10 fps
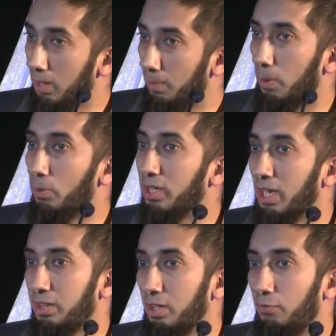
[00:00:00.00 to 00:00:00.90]
to develop a
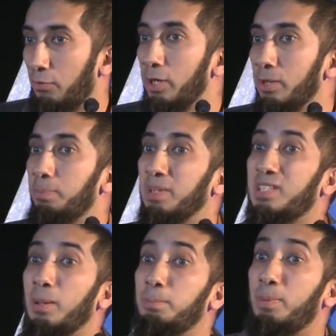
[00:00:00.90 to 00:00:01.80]
work ethic for it.
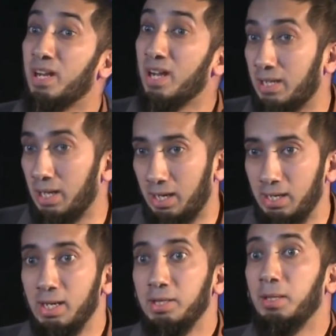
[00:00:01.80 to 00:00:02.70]
But the
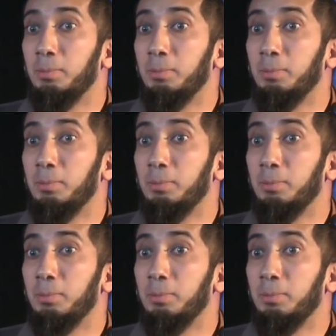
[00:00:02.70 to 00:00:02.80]
barakah,